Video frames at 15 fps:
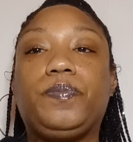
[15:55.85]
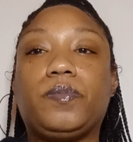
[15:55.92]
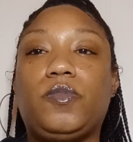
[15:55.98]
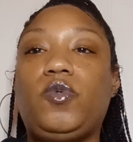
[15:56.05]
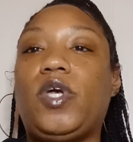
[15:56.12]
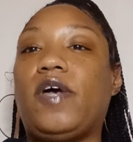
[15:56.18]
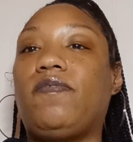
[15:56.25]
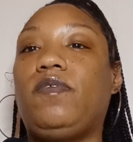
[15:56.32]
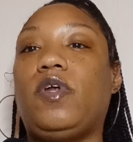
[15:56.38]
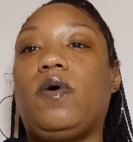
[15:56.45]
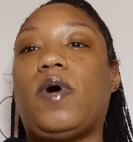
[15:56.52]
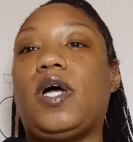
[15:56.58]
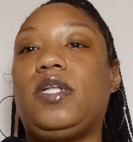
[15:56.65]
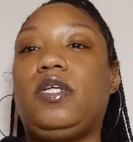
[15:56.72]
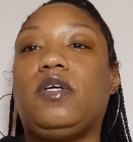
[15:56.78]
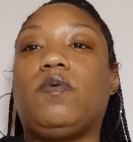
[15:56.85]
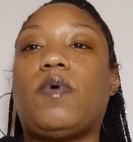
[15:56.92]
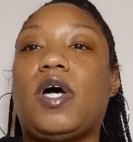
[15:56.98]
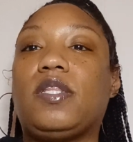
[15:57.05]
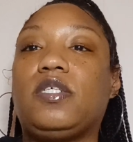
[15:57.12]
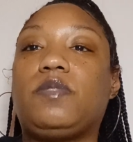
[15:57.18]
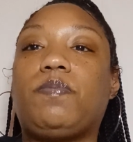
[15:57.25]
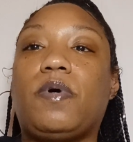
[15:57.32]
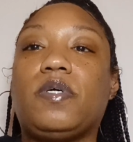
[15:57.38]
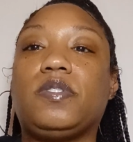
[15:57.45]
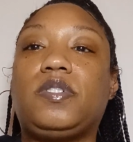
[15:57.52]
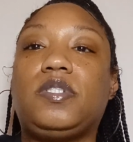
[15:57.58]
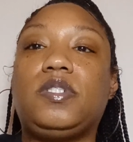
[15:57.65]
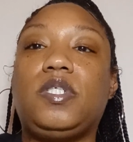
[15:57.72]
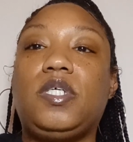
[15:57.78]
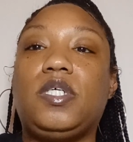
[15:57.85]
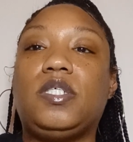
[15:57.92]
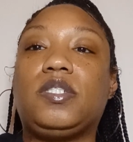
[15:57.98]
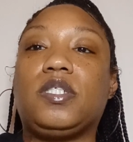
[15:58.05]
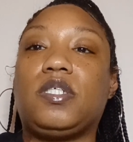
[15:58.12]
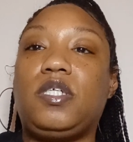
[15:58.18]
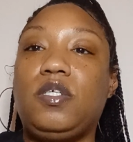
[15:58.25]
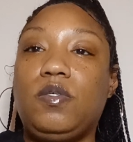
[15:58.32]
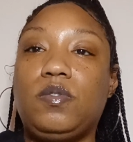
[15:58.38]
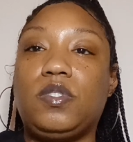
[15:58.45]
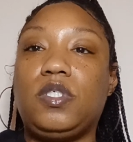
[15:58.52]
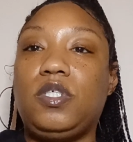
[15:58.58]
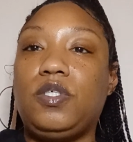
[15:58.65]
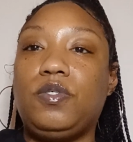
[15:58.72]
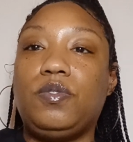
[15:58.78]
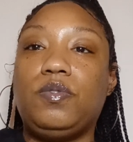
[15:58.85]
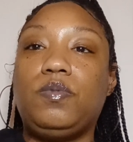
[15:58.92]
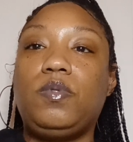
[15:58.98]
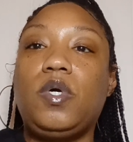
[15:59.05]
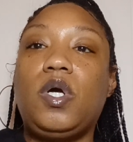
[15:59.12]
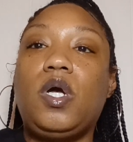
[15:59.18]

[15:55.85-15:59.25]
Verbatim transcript: You have no idea why this person is accusing you